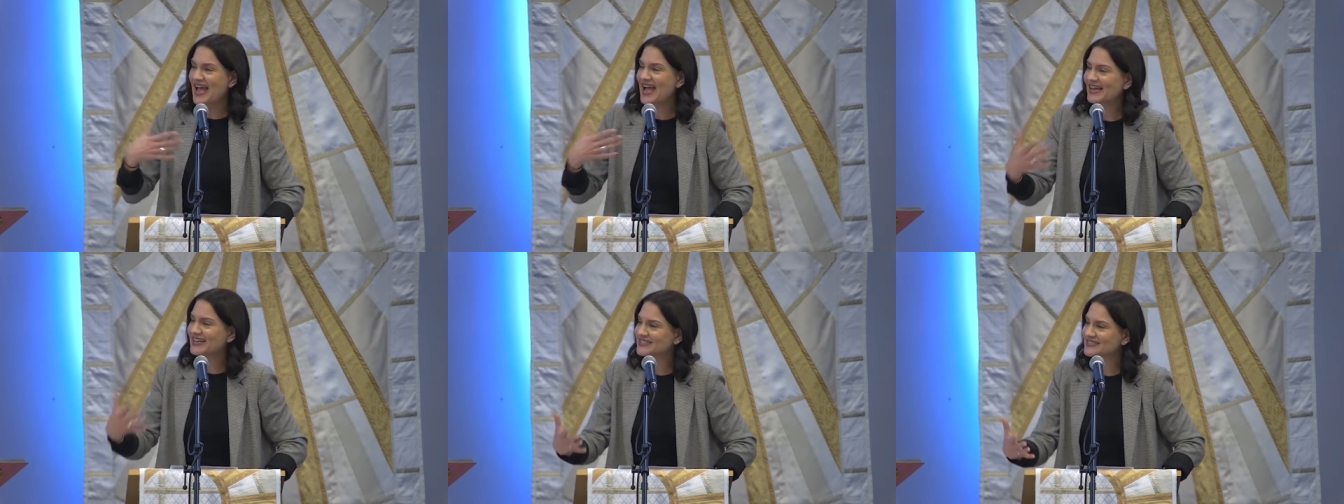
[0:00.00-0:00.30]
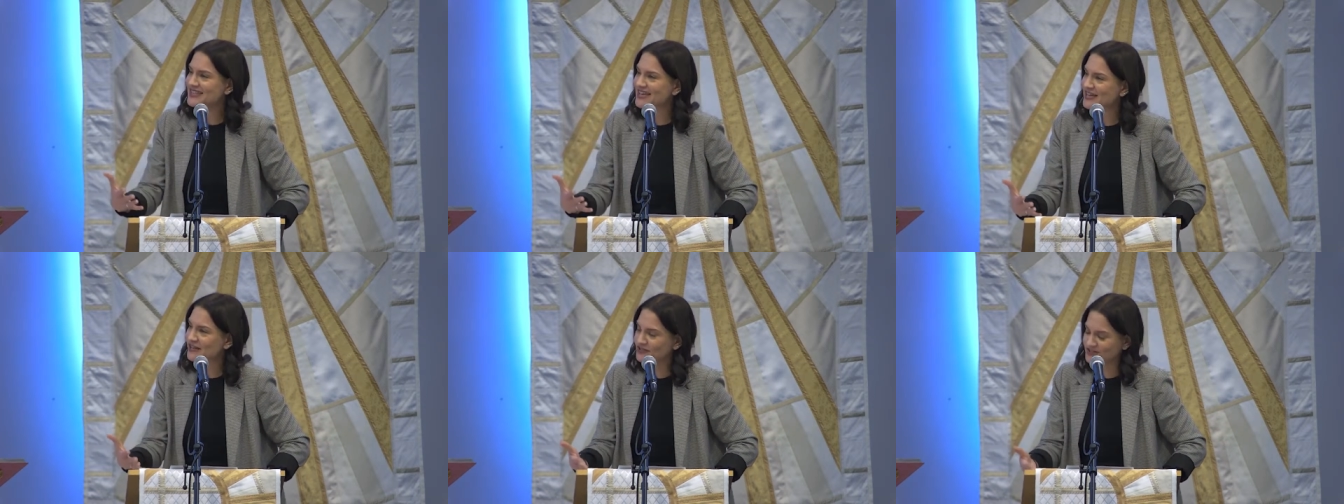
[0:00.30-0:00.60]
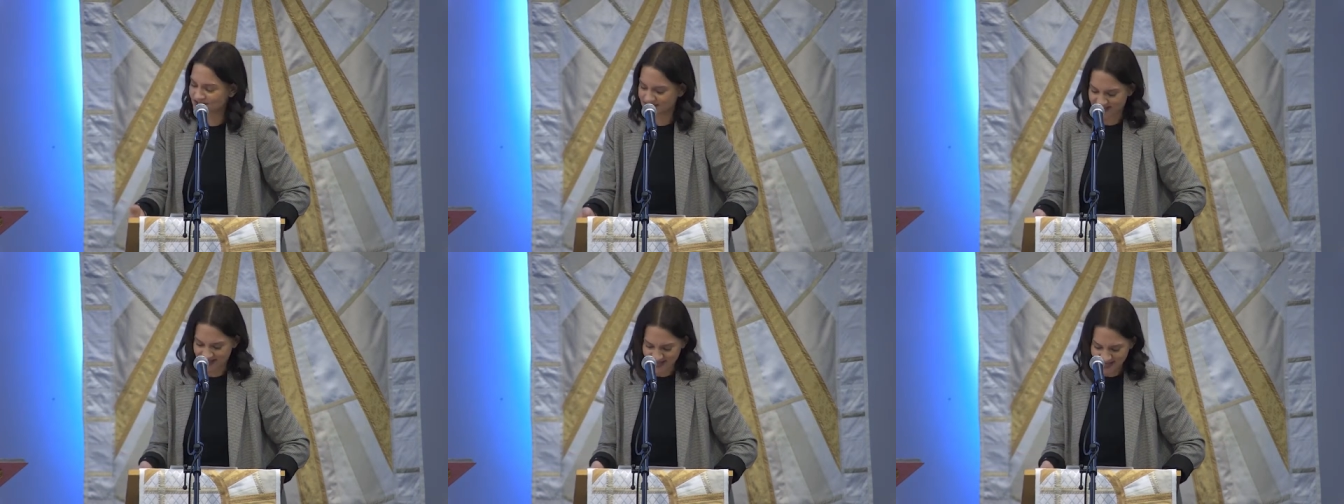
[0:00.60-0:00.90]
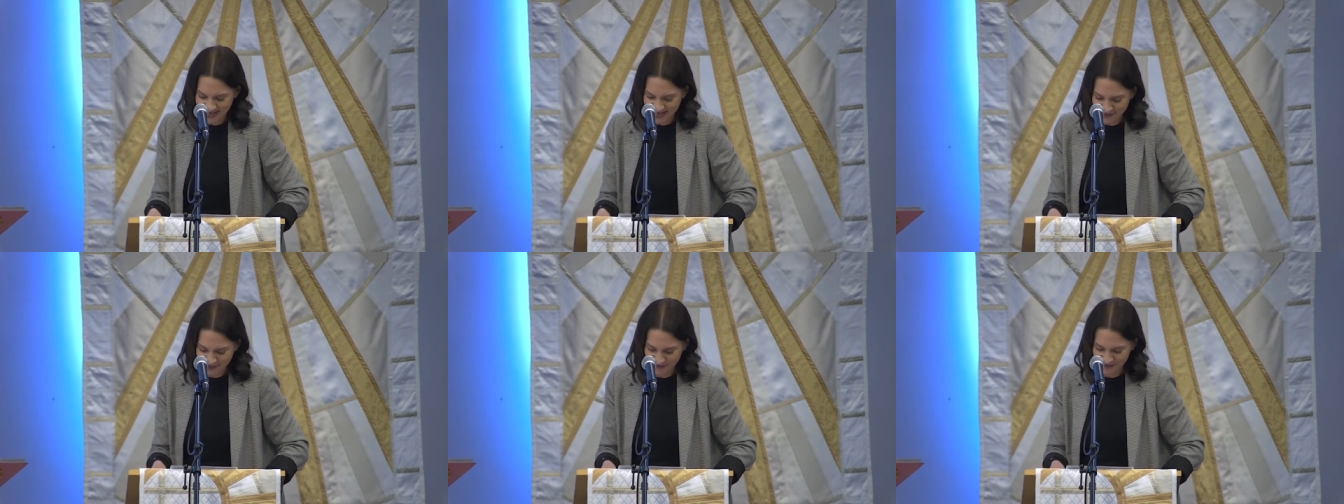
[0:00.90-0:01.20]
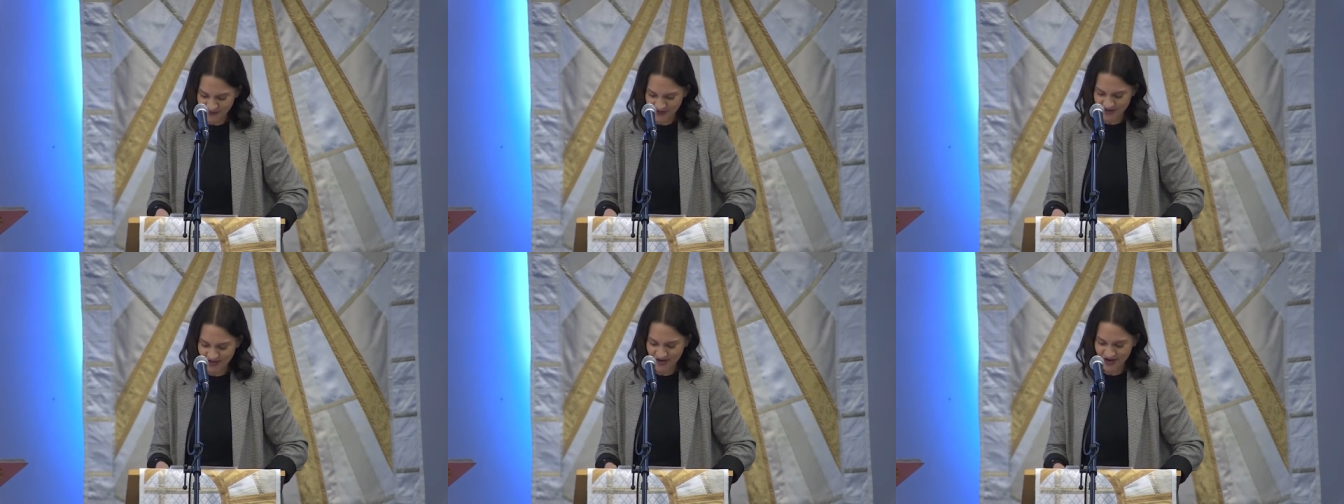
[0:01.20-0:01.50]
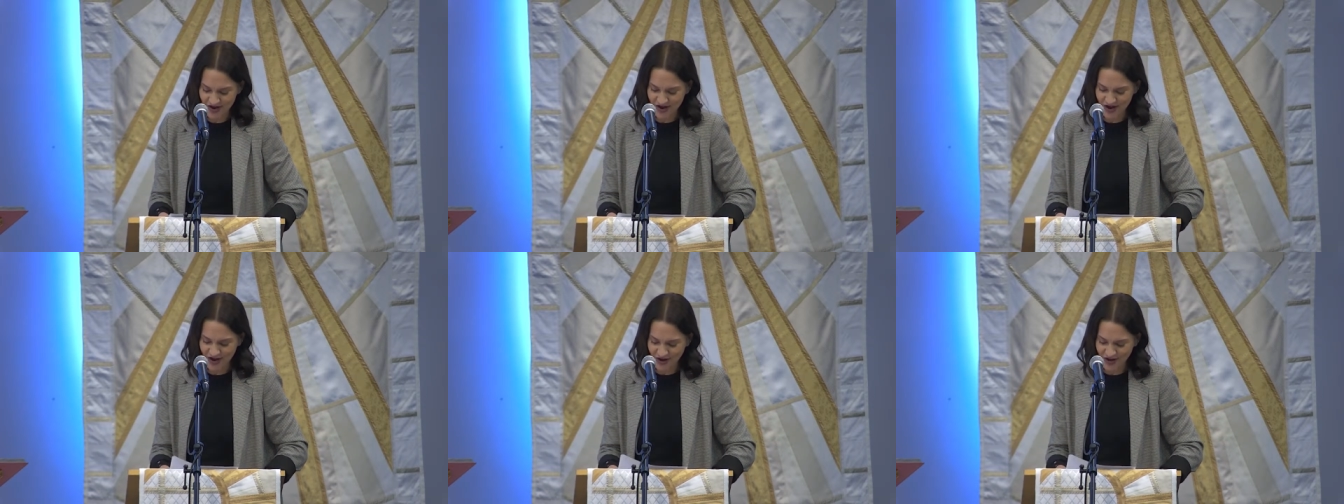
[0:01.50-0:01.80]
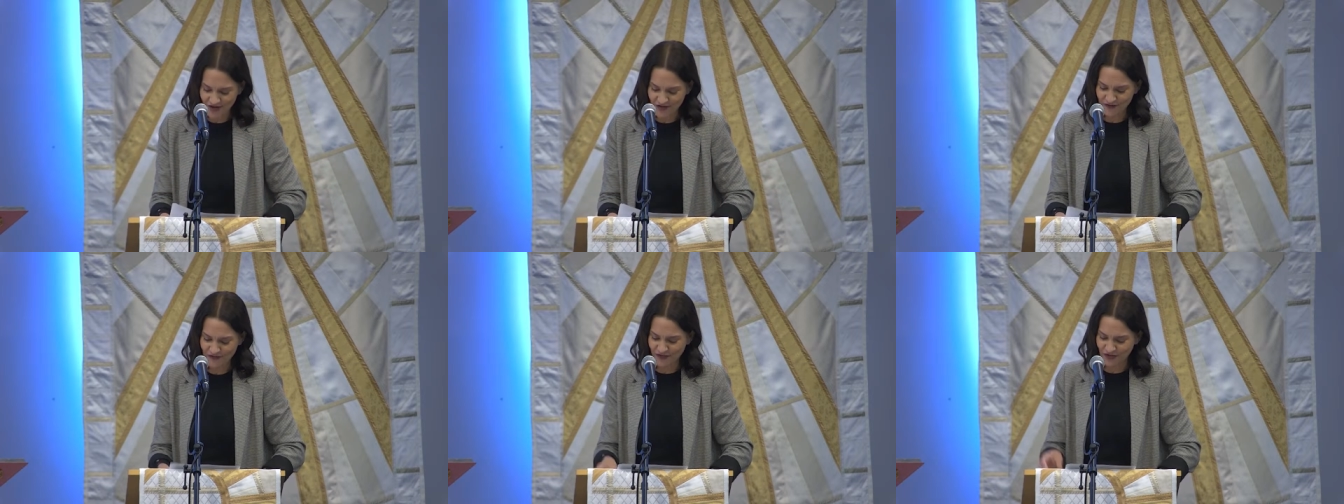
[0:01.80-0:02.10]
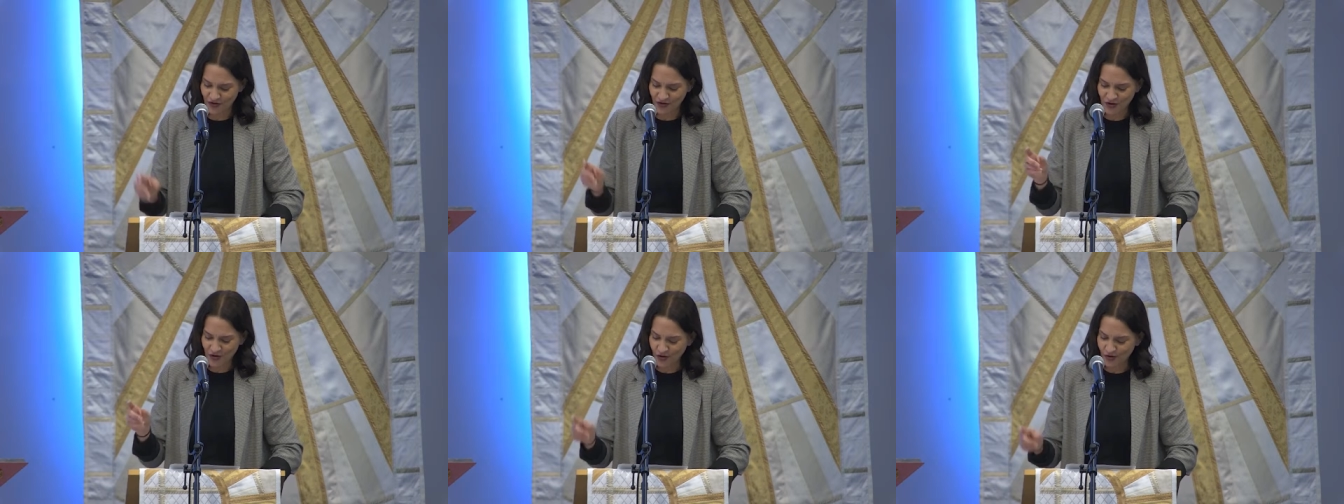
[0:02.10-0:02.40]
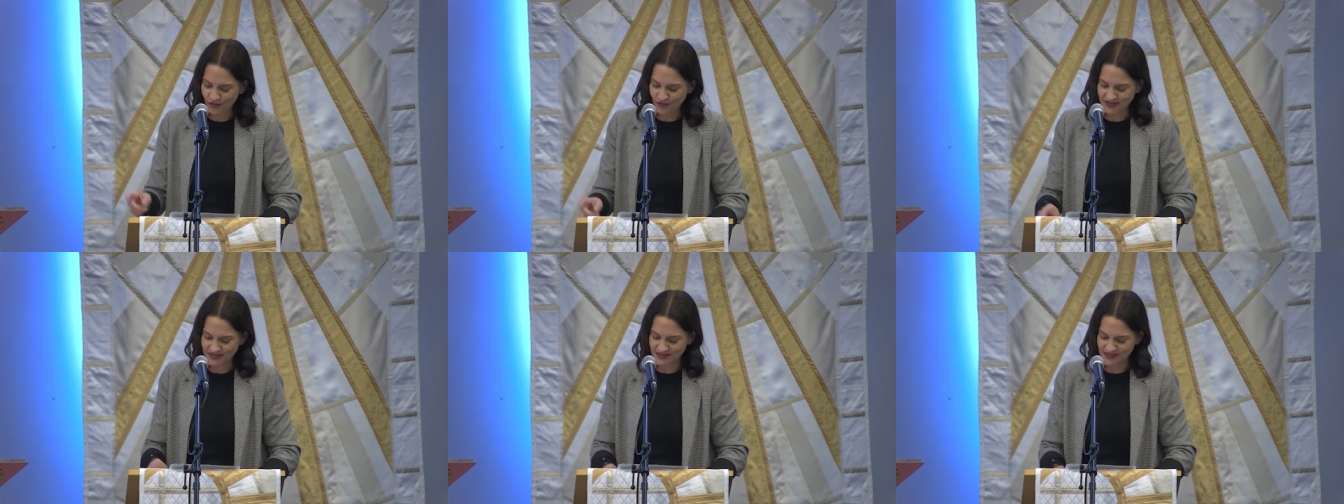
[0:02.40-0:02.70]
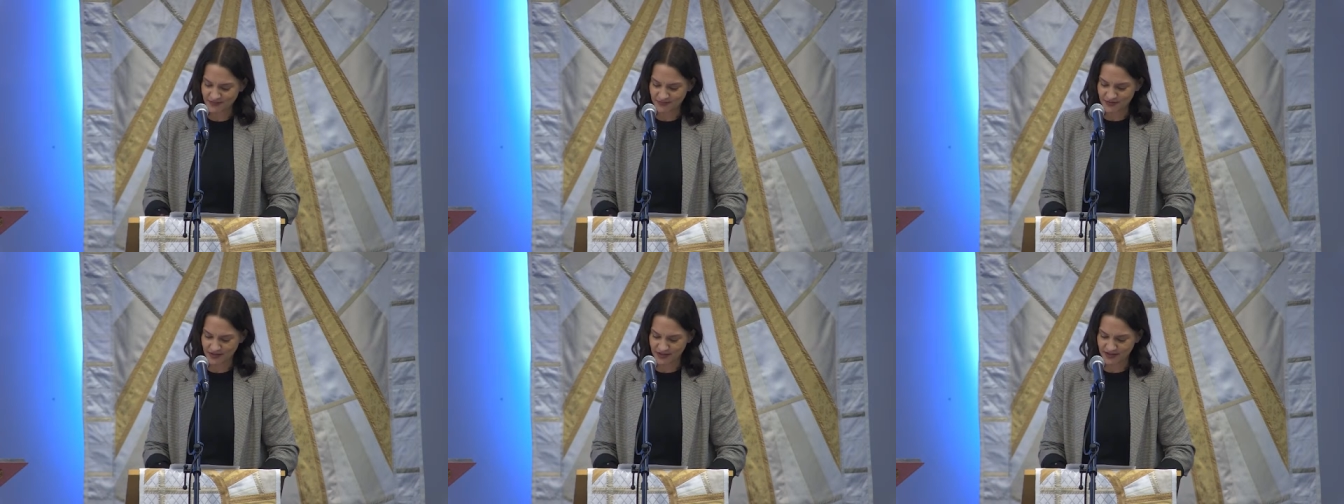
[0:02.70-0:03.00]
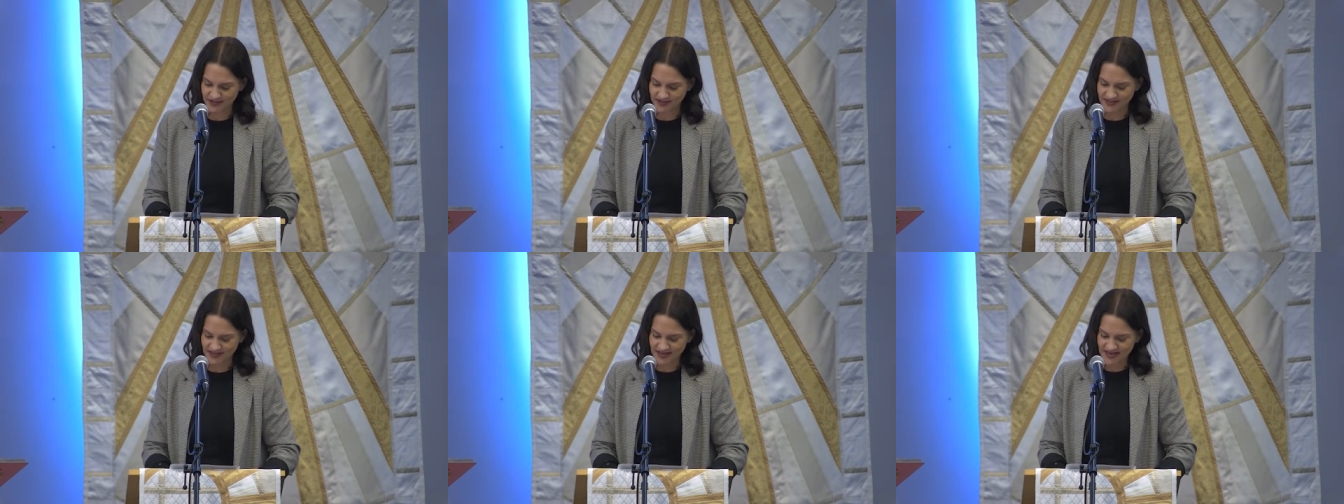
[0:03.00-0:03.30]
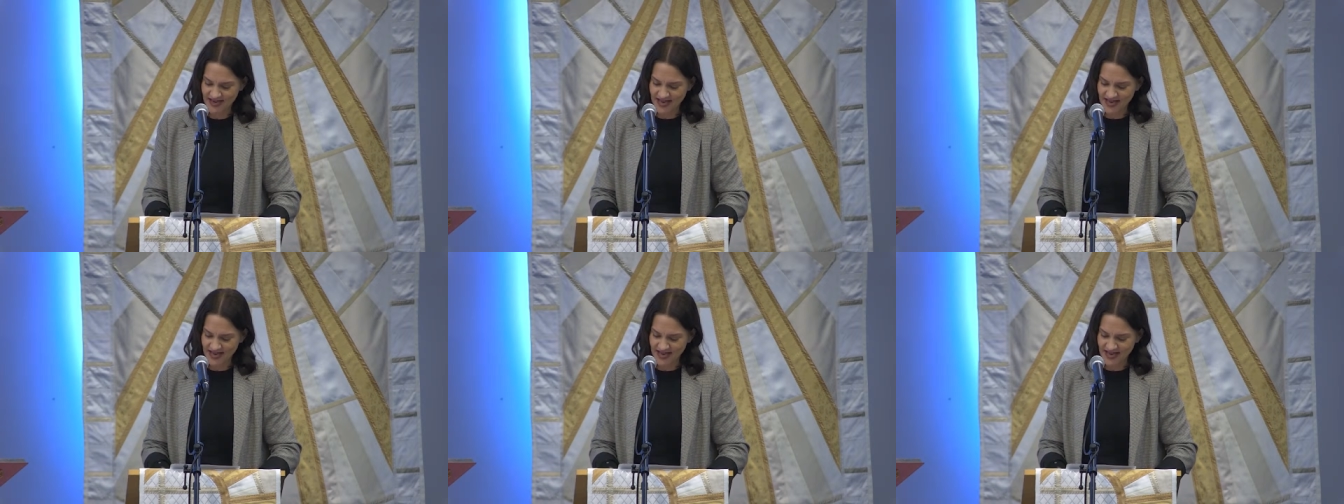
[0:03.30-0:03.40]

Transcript: exhales the gift of the Holy Spirit,